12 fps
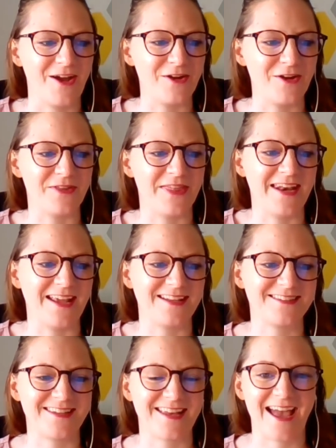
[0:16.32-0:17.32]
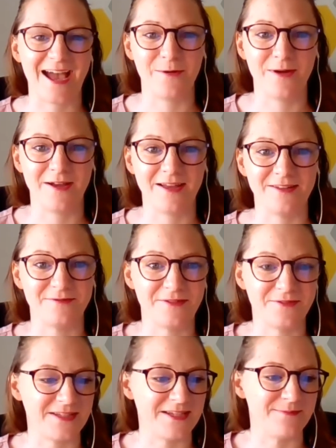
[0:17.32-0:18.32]
Over the next hour and
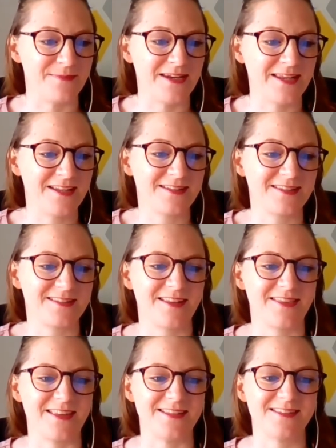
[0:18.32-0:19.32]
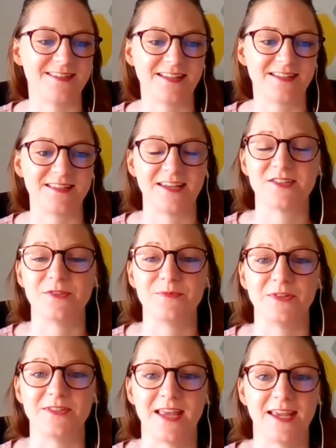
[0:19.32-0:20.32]
15 minutes, this Synch
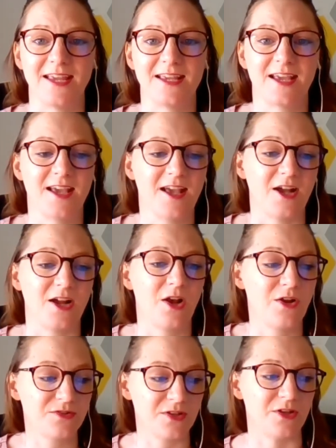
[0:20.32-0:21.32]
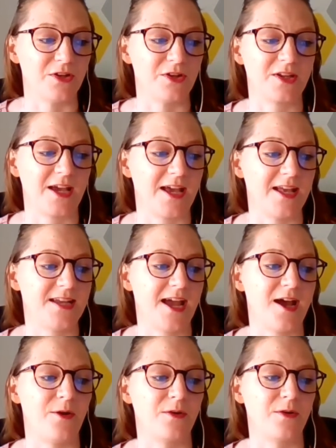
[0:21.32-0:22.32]
session will take a closer look at
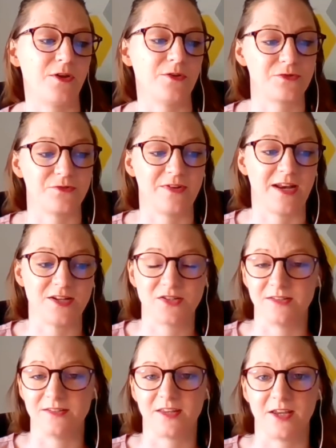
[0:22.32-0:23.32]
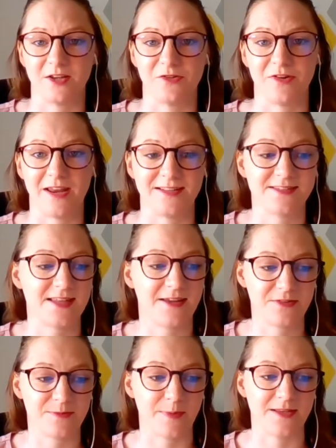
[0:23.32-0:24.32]
how cultural relations can create
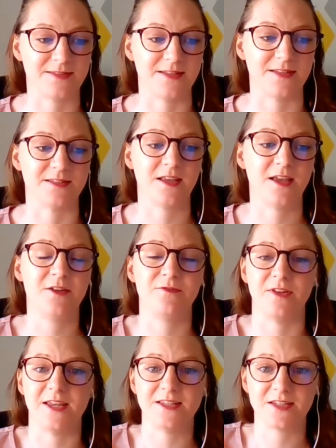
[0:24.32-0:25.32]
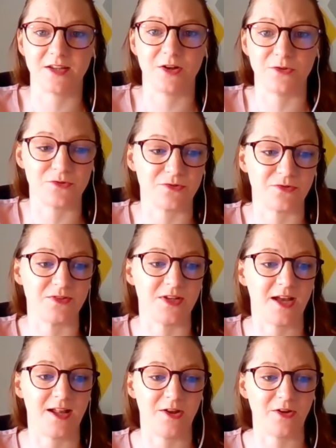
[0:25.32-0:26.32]
safe spaces for intercultural
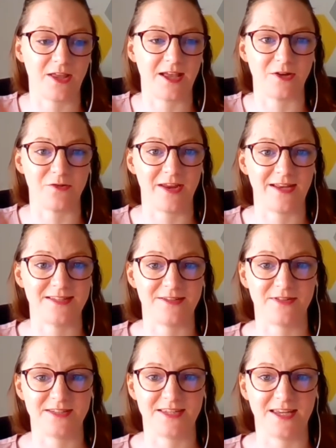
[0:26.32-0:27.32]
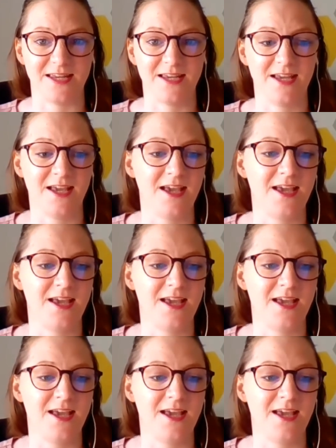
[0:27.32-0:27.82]
dialogue and creativity,